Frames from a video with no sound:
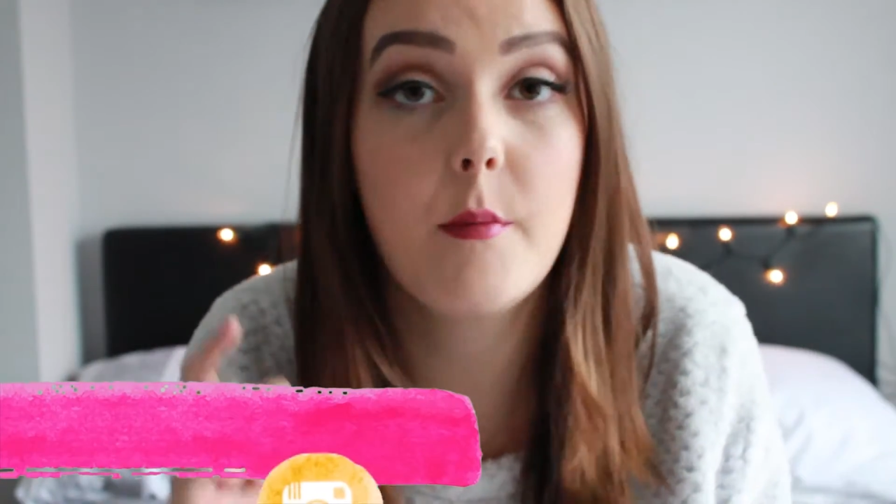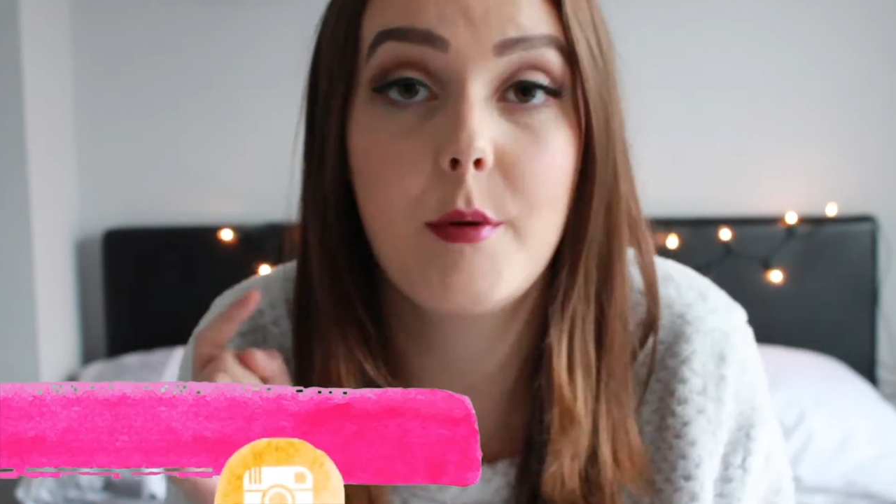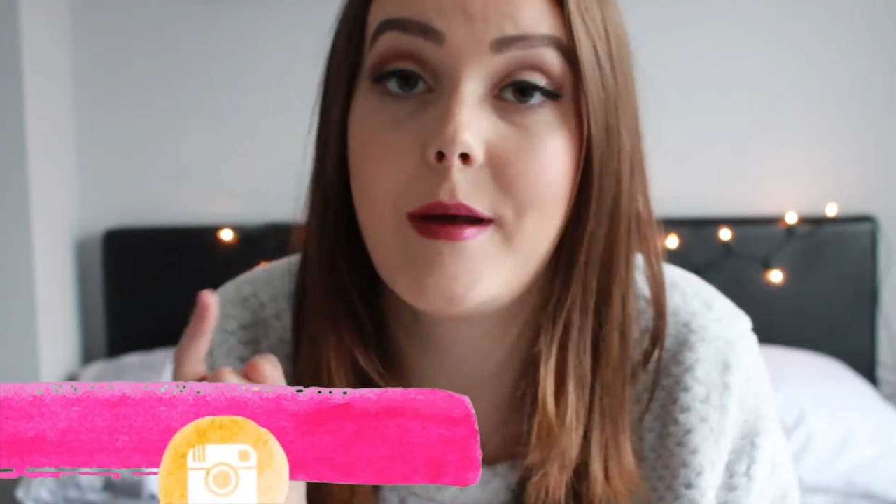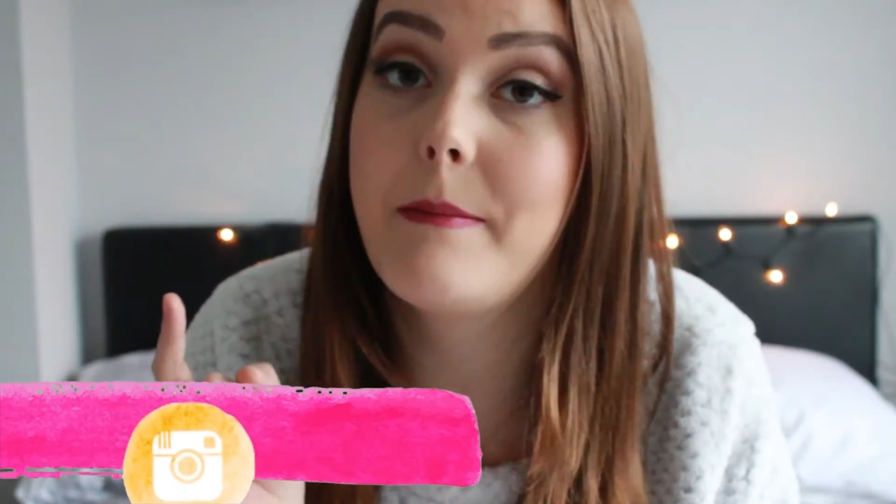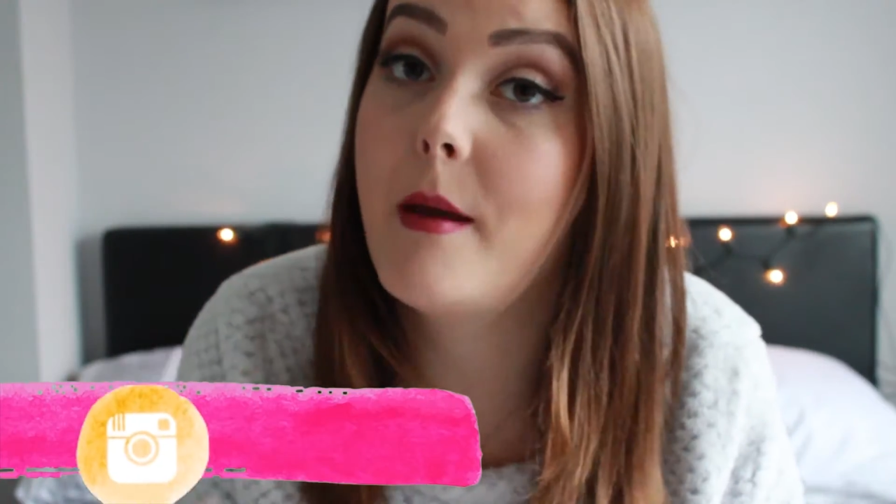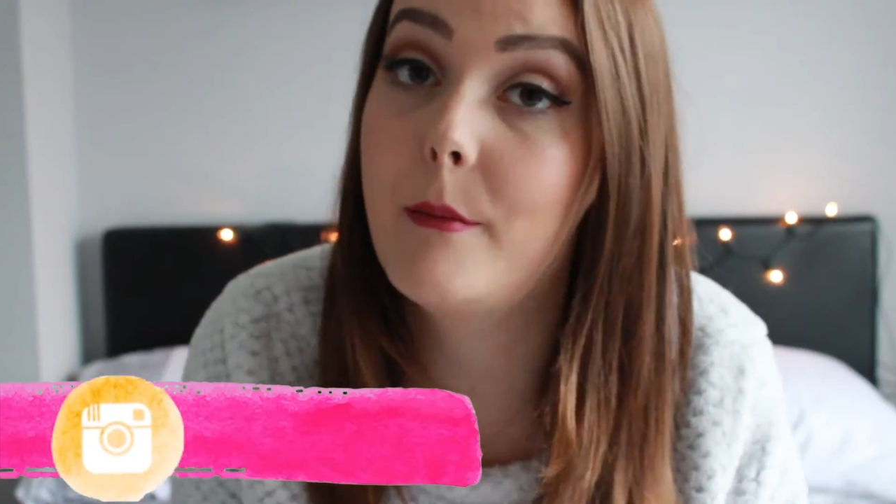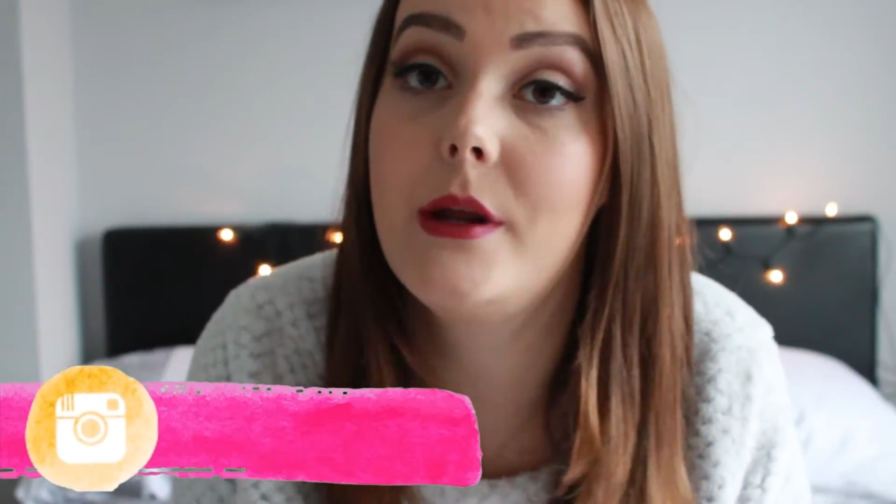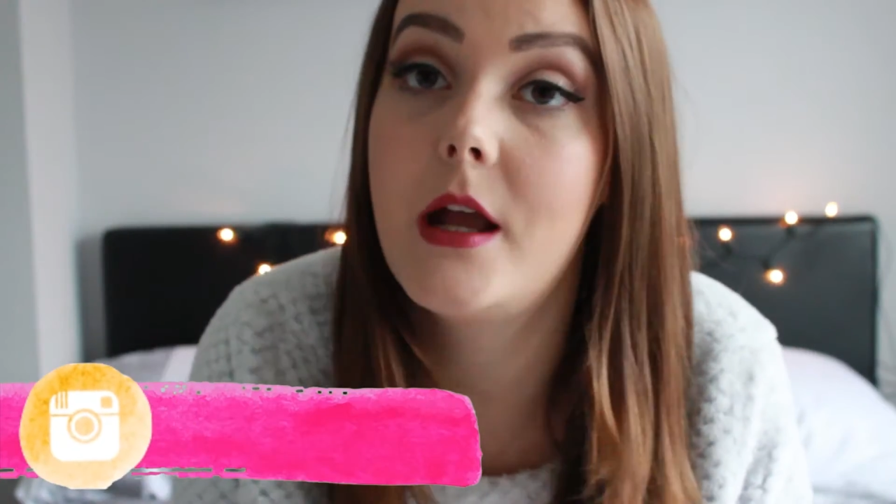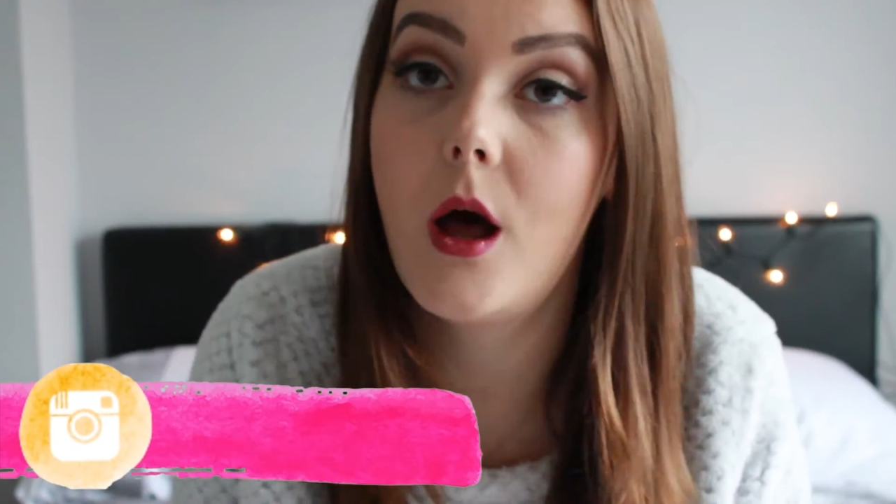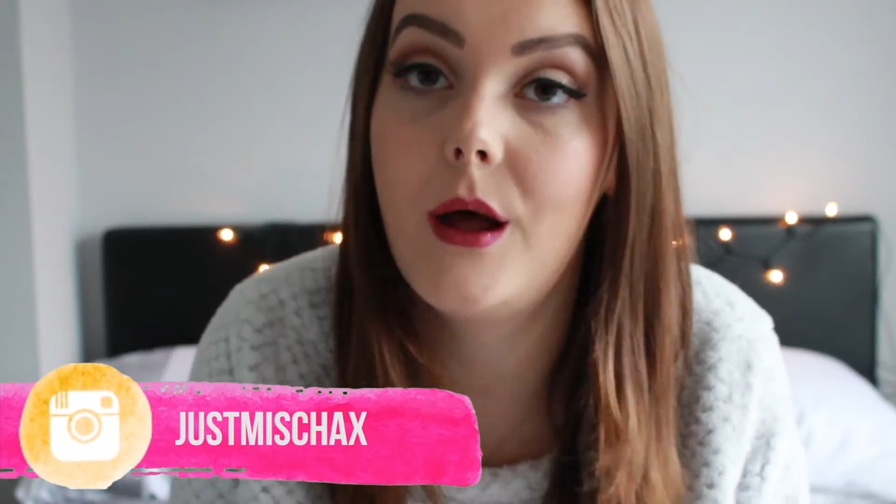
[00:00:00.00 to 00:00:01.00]
but my
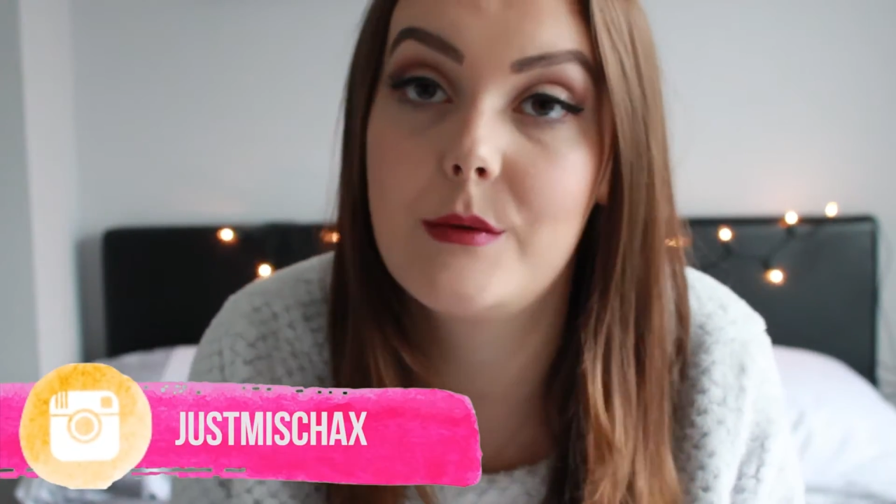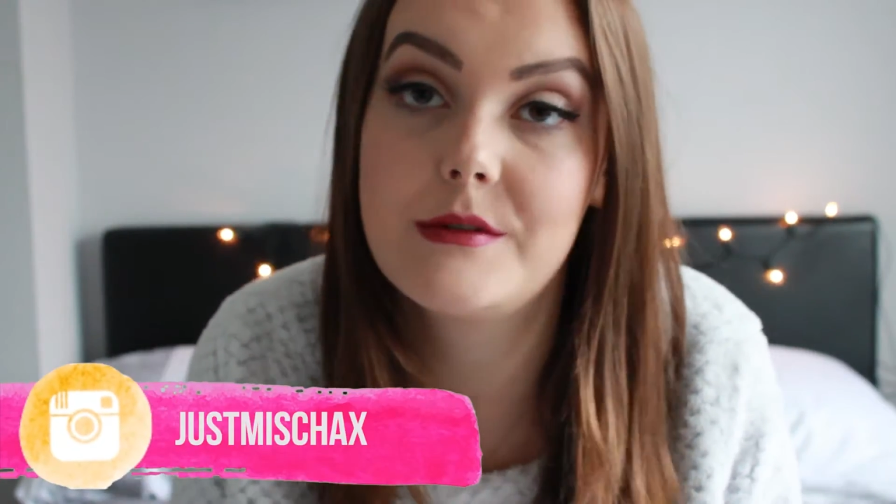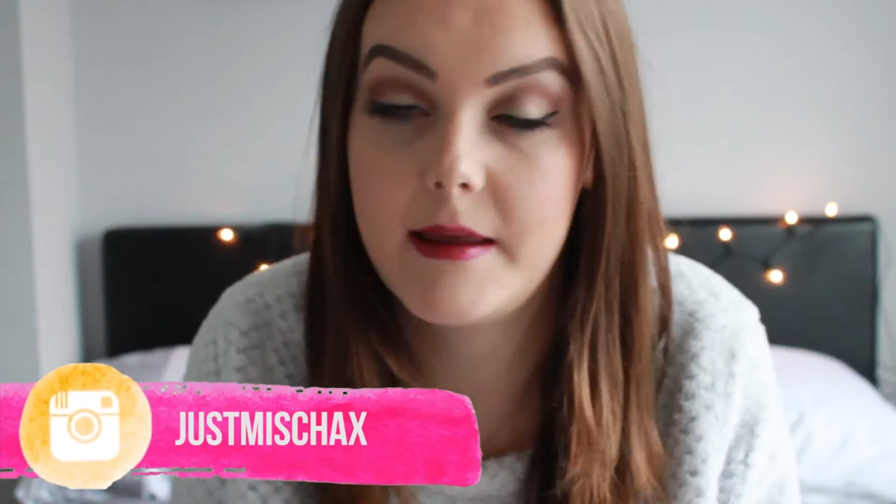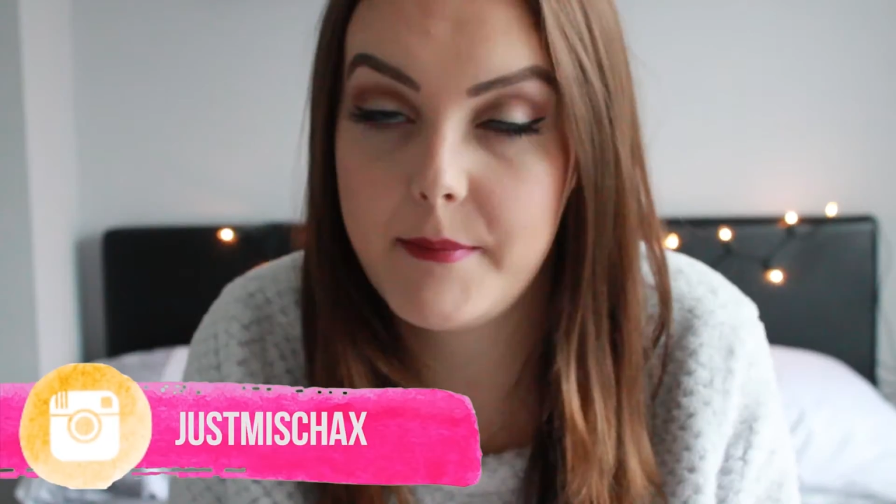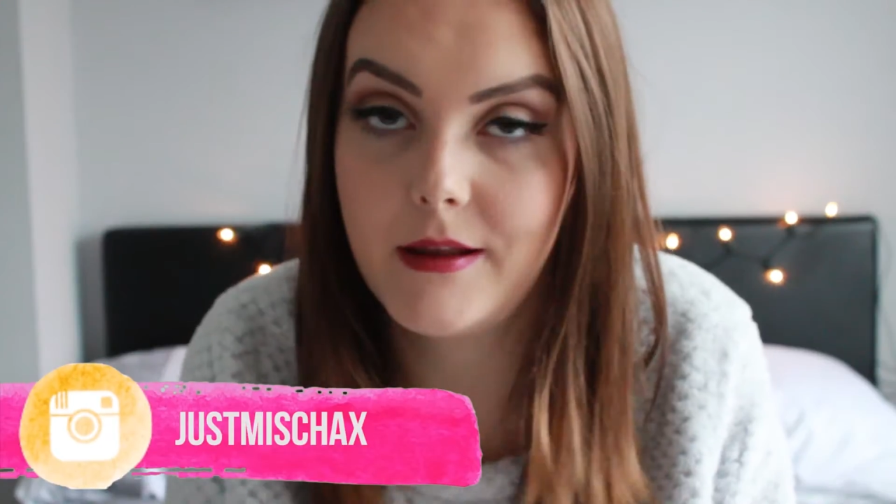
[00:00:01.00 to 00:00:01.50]
memory card was like